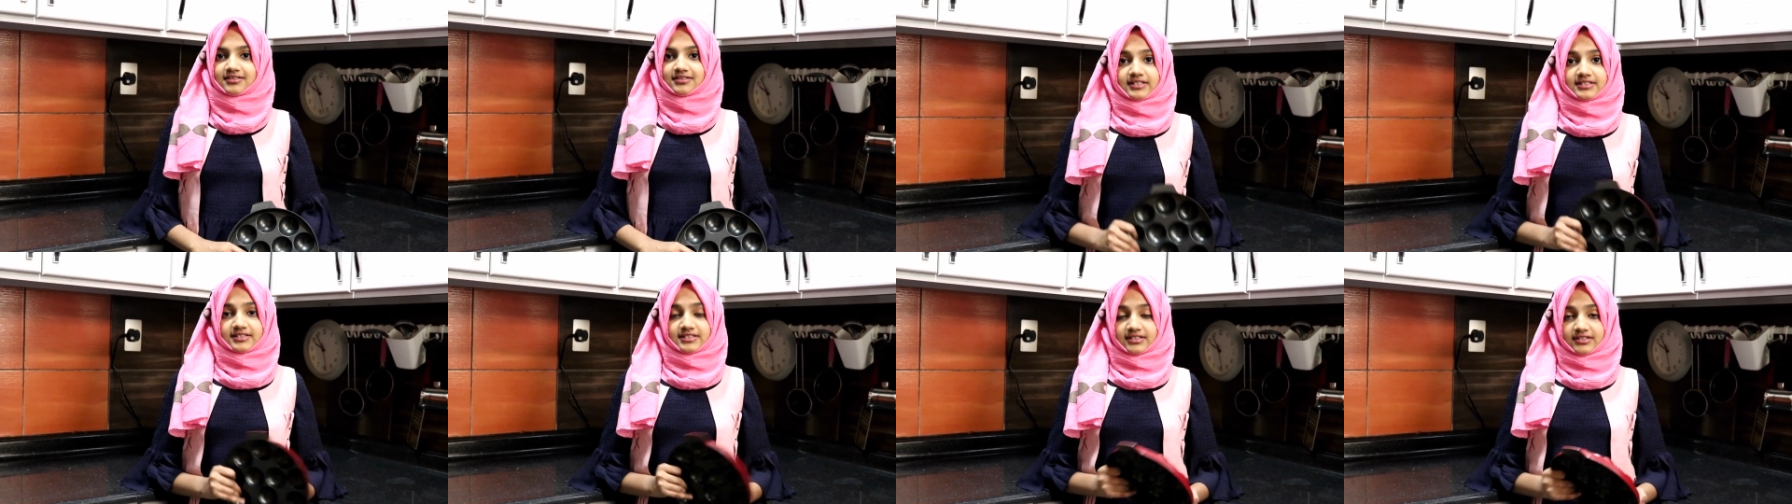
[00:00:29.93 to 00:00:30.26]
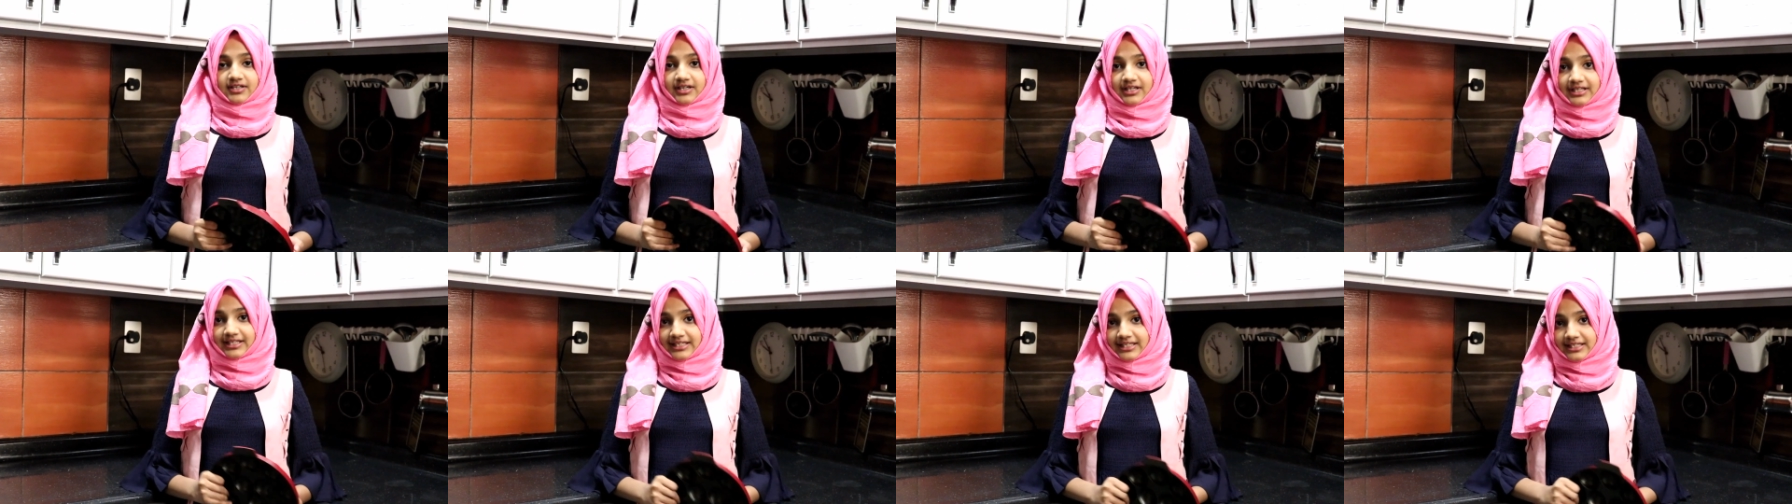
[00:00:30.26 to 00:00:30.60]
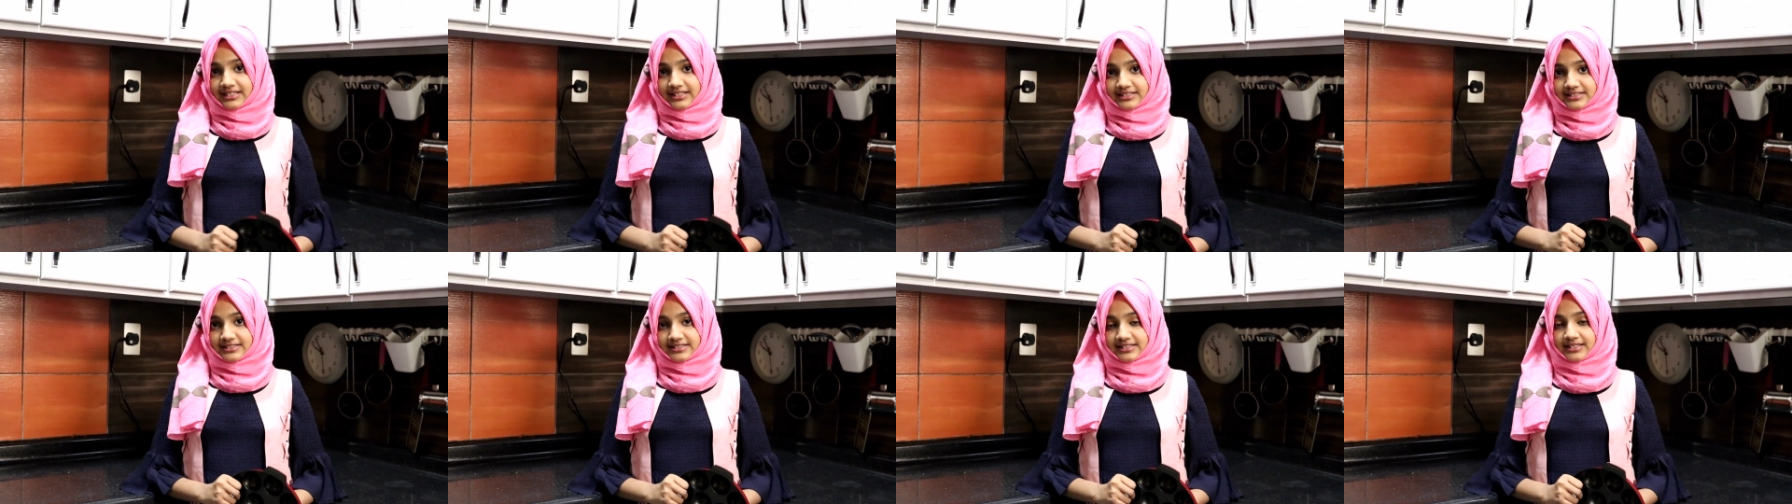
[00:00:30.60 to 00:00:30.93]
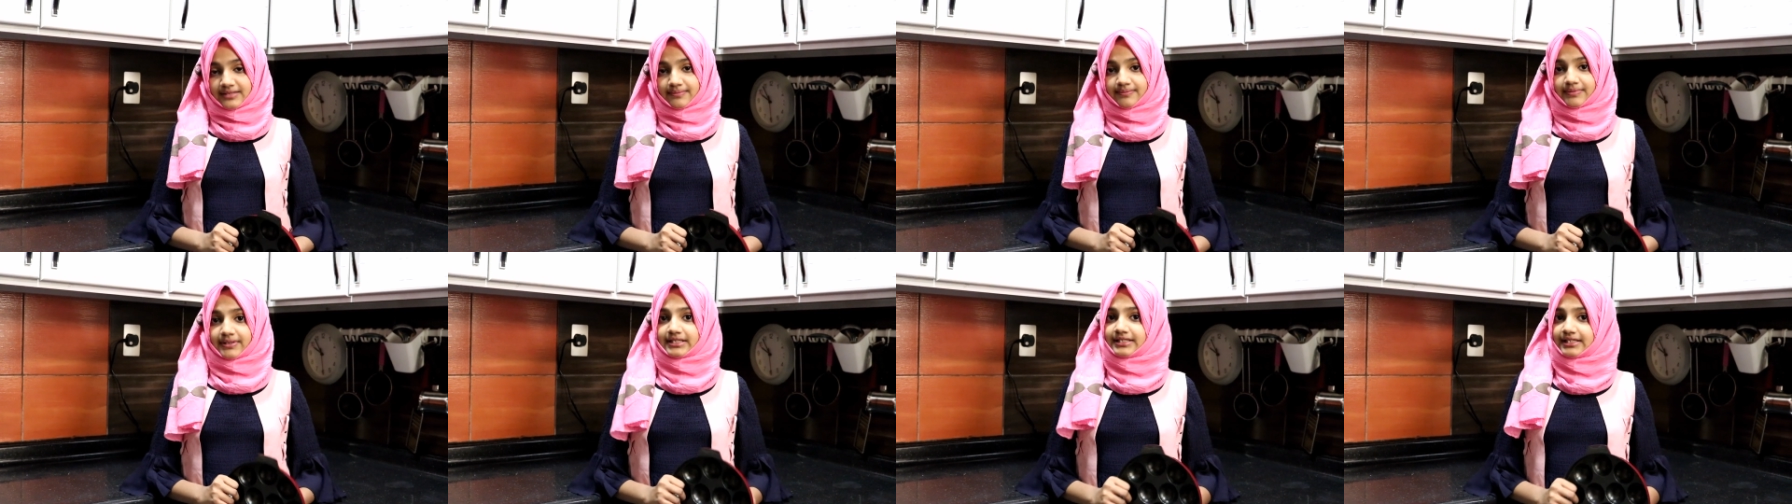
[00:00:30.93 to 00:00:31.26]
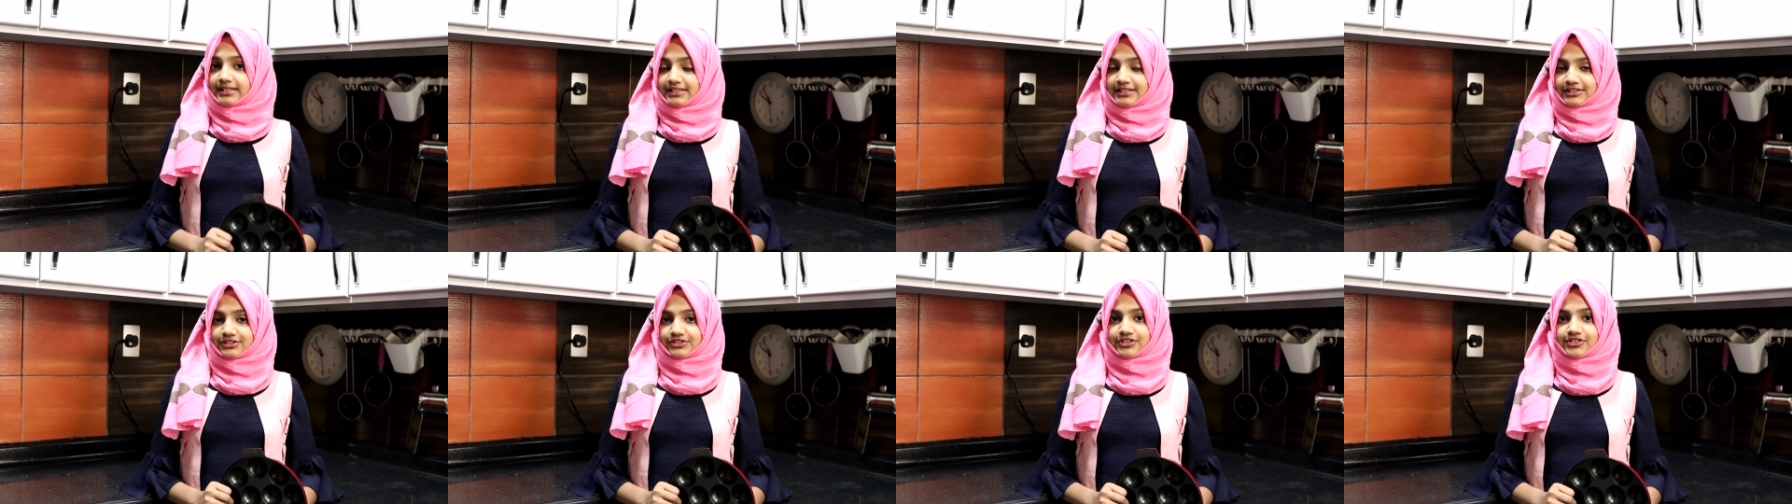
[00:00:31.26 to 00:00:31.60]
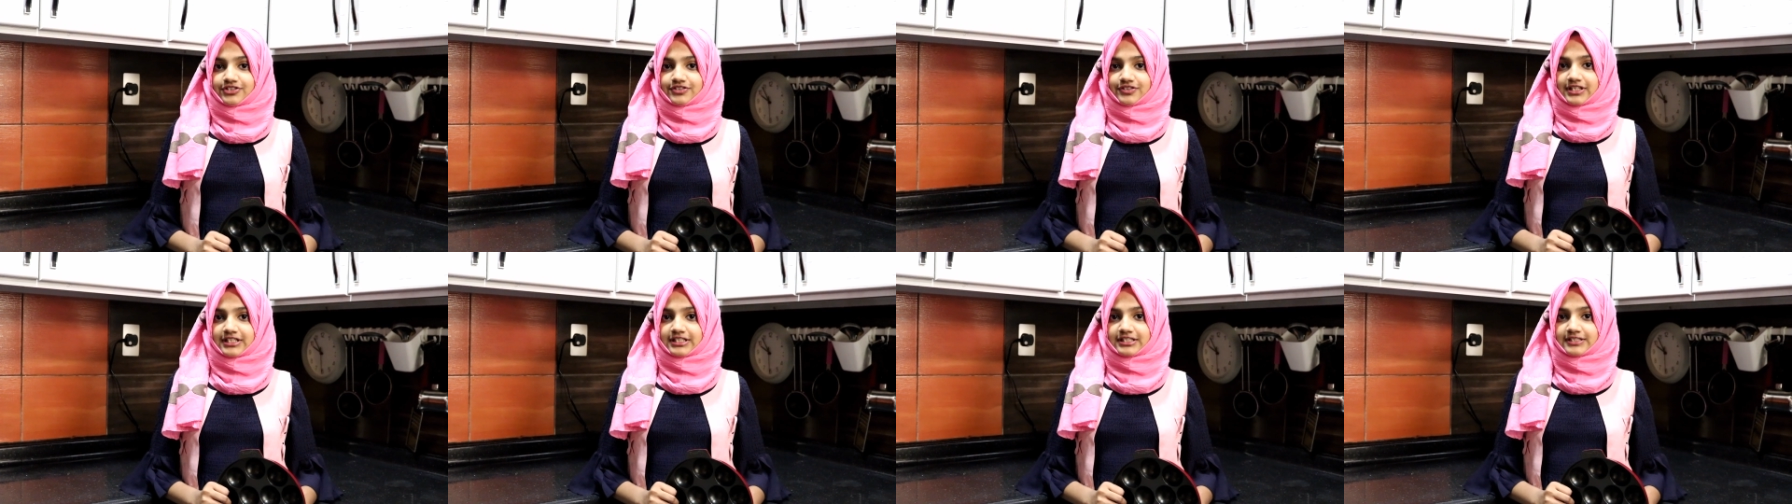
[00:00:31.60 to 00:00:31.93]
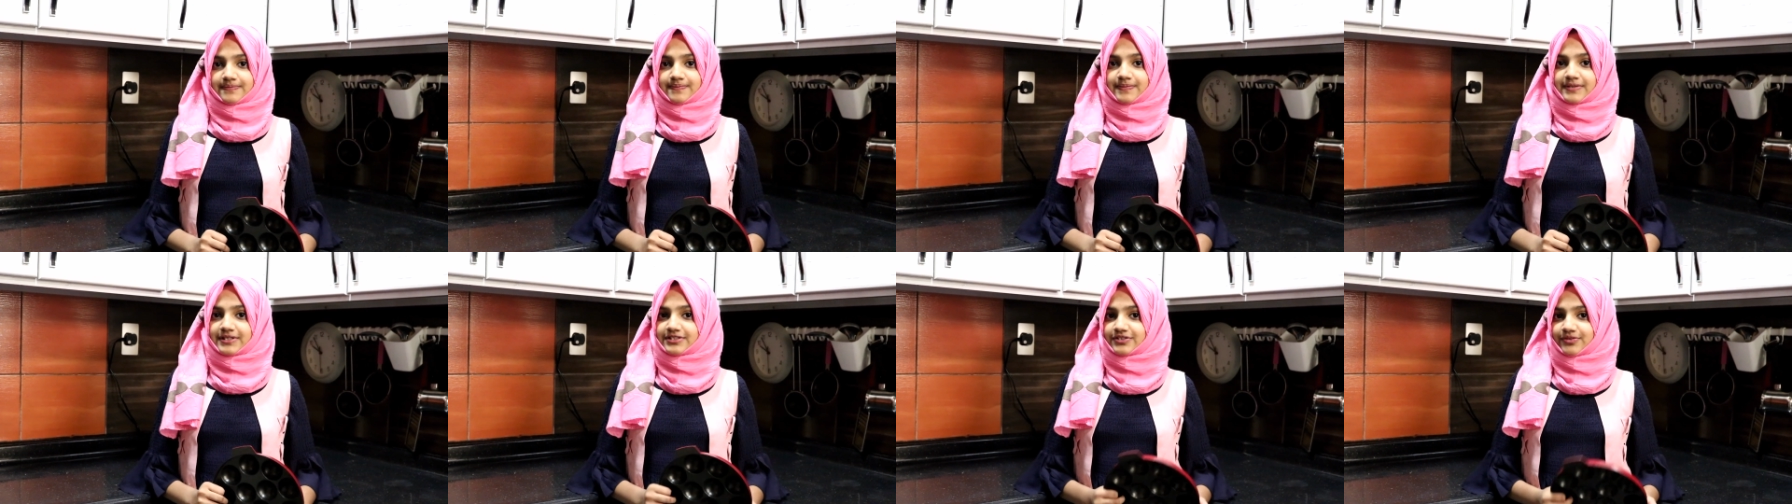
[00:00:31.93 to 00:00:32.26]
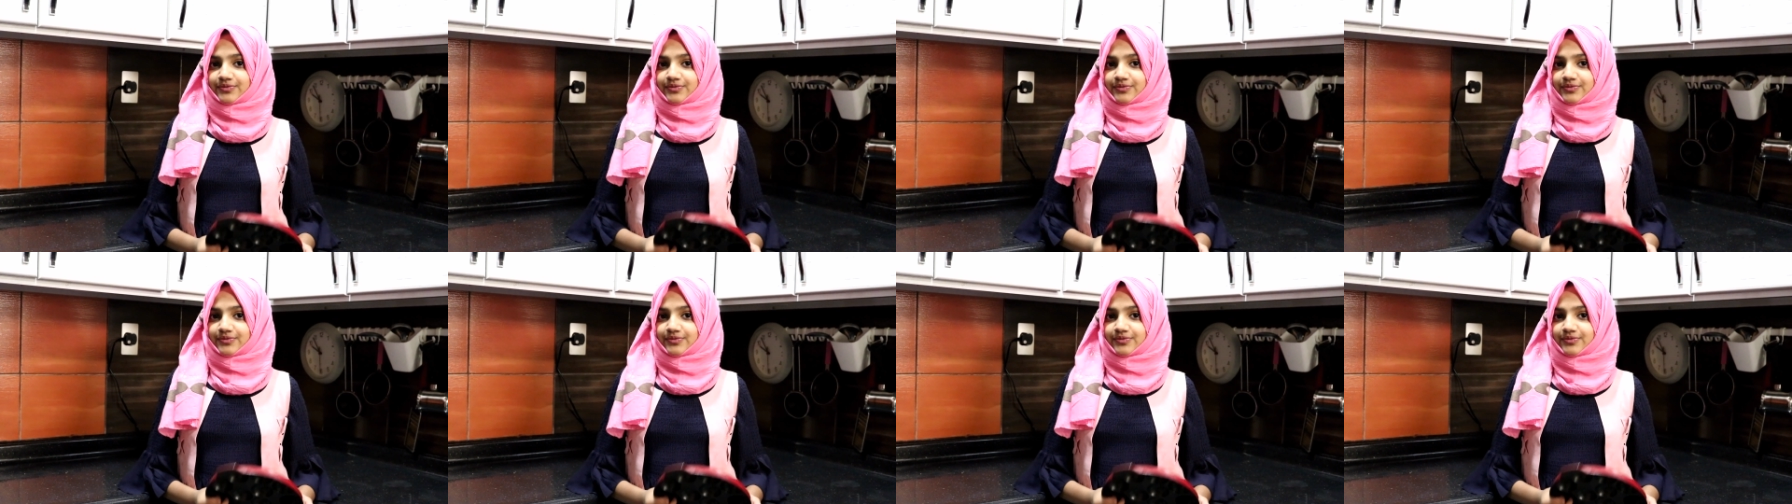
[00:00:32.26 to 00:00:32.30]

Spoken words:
It's a really easy but delicious recipe,